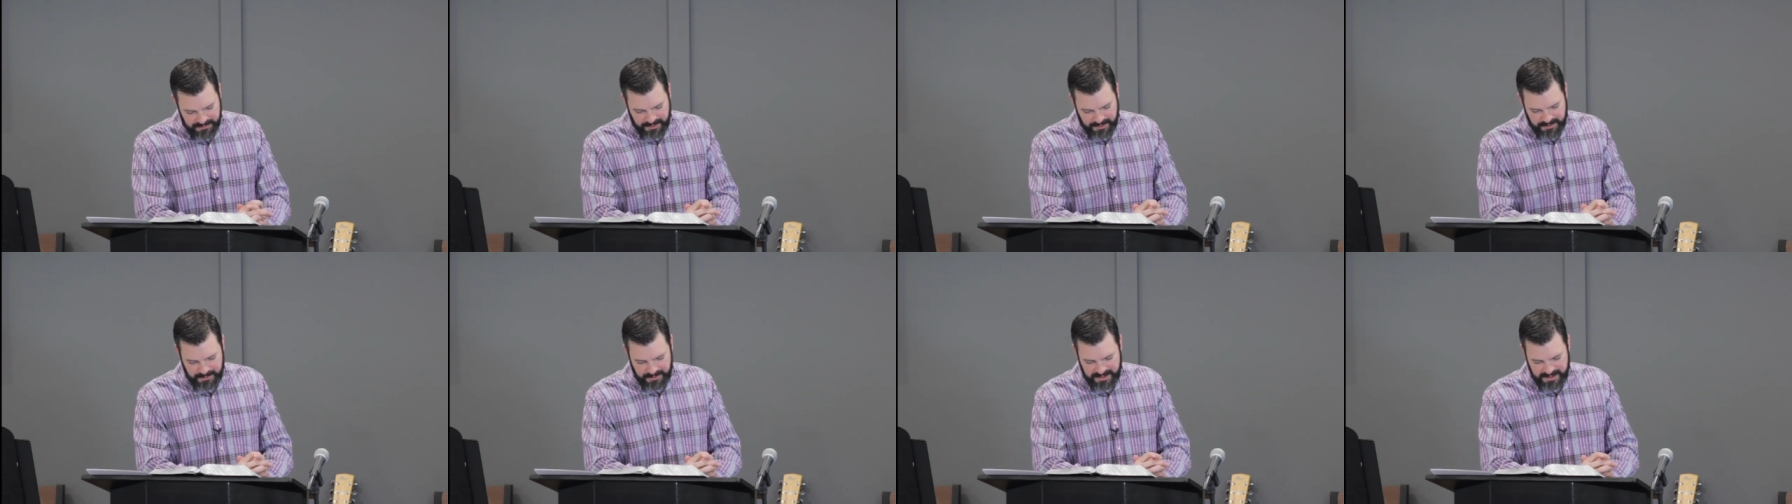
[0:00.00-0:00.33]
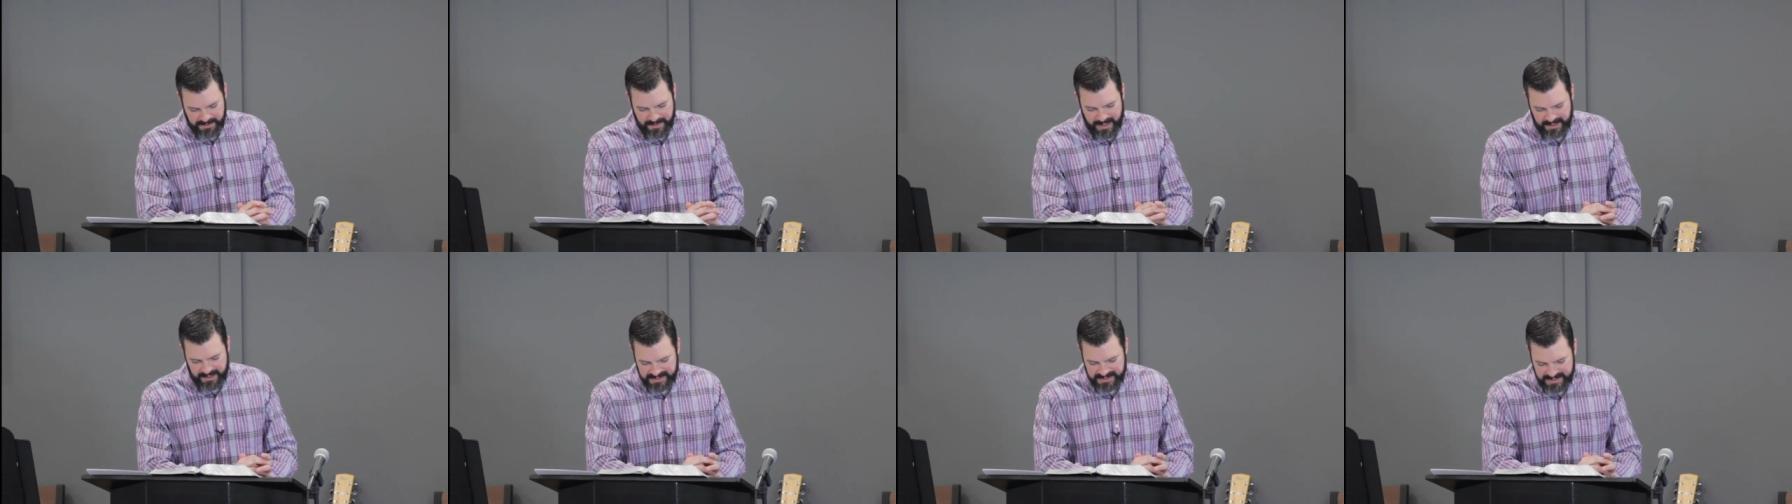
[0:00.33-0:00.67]
which was
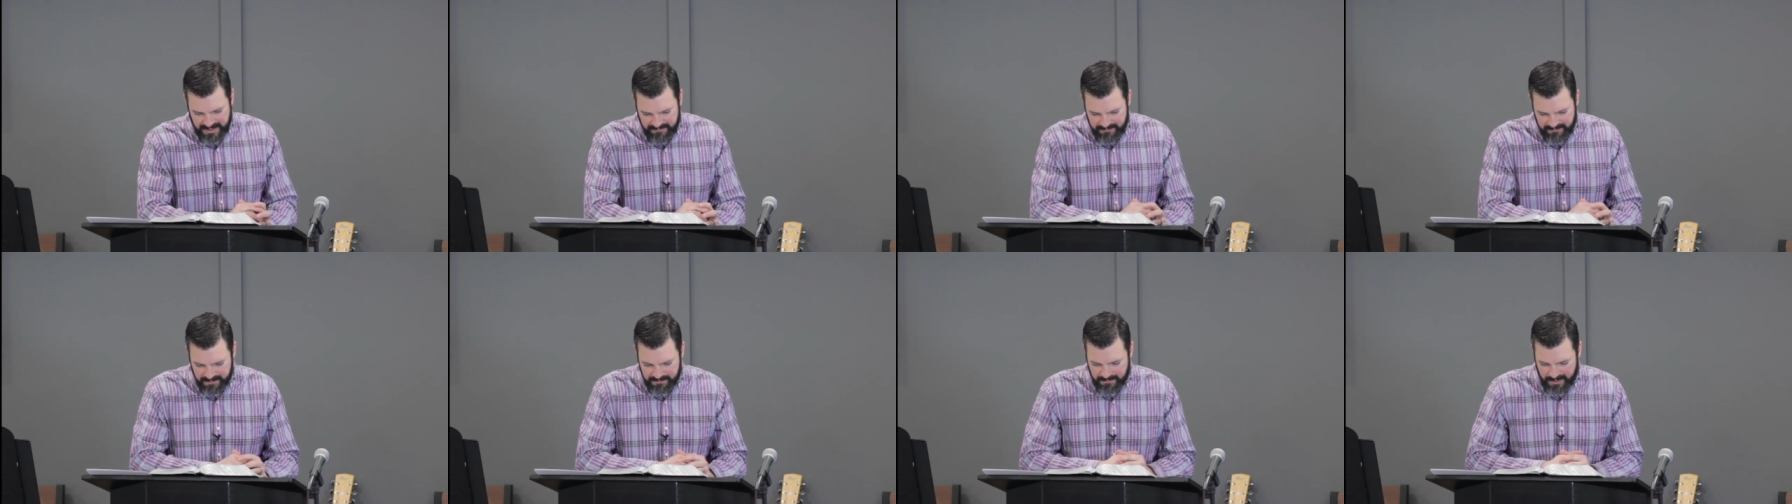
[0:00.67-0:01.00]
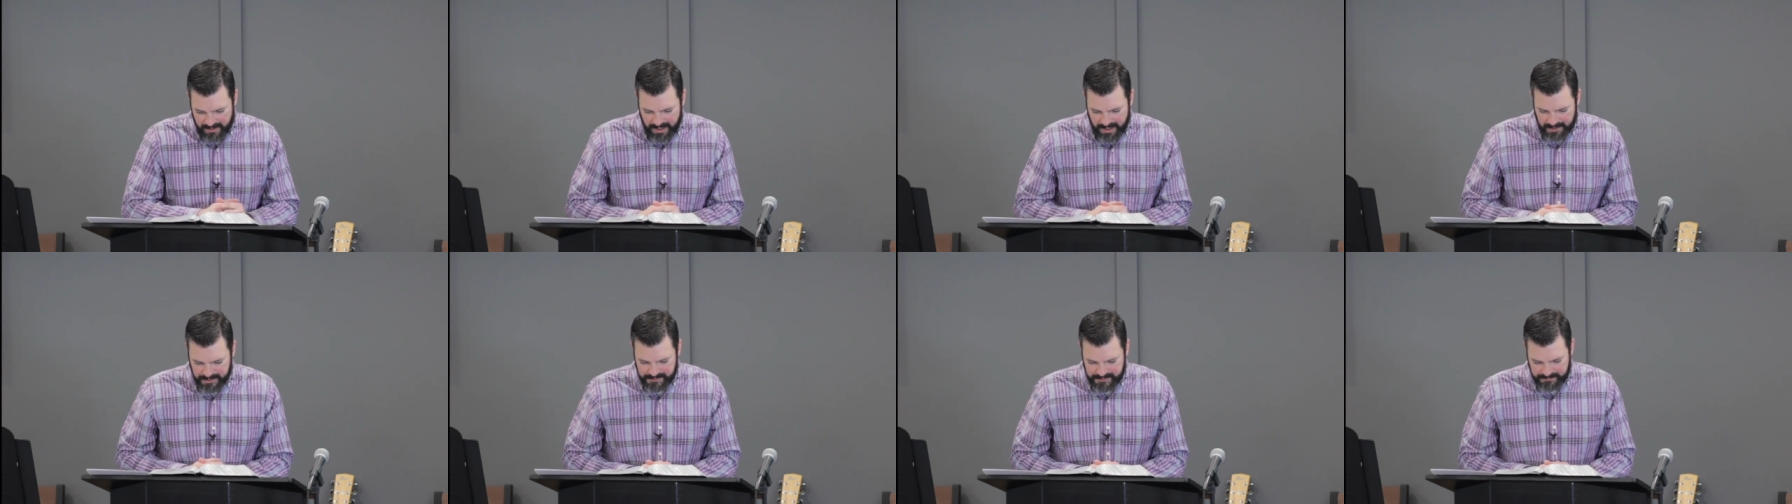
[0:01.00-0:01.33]
about seven
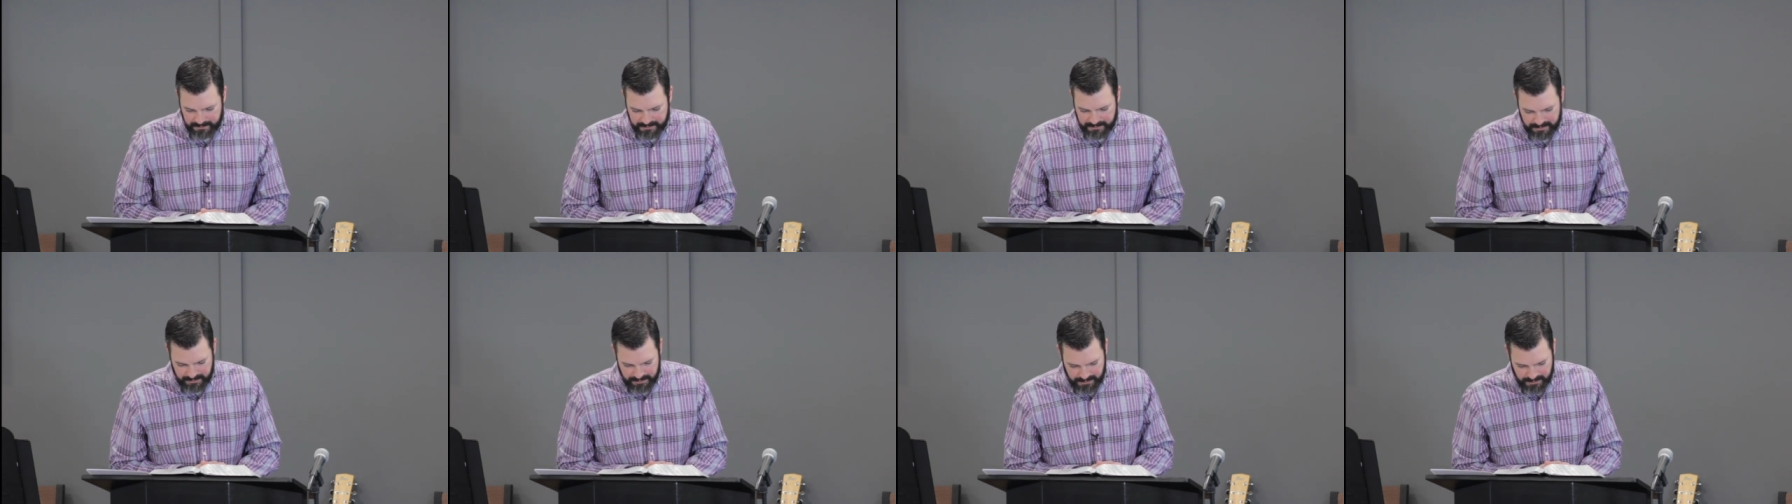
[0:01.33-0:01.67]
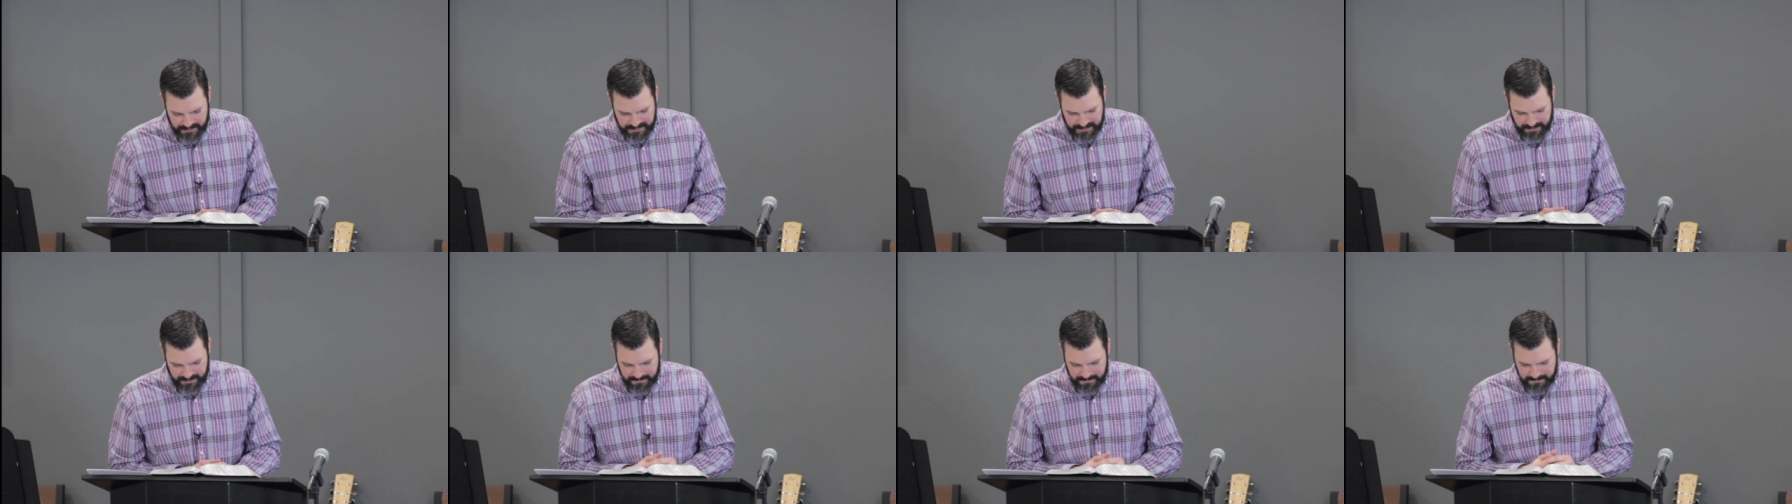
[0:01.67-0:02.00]
miles from
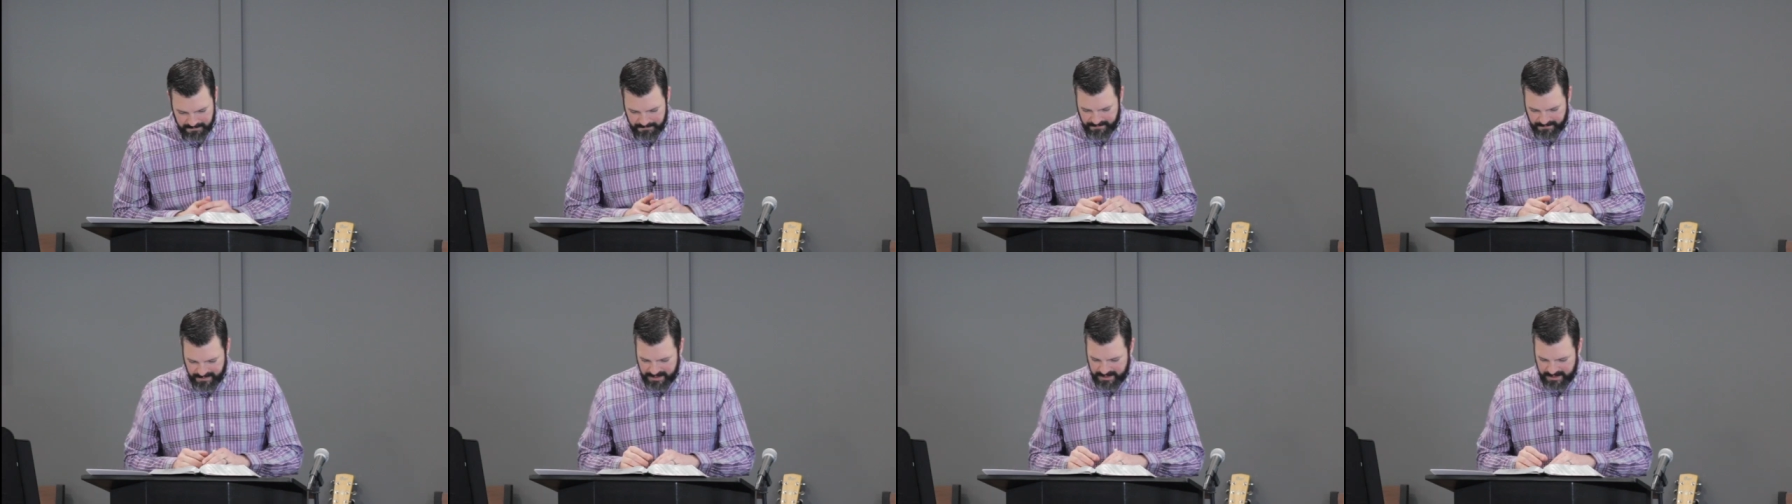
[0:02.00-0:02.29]
Jerusalem.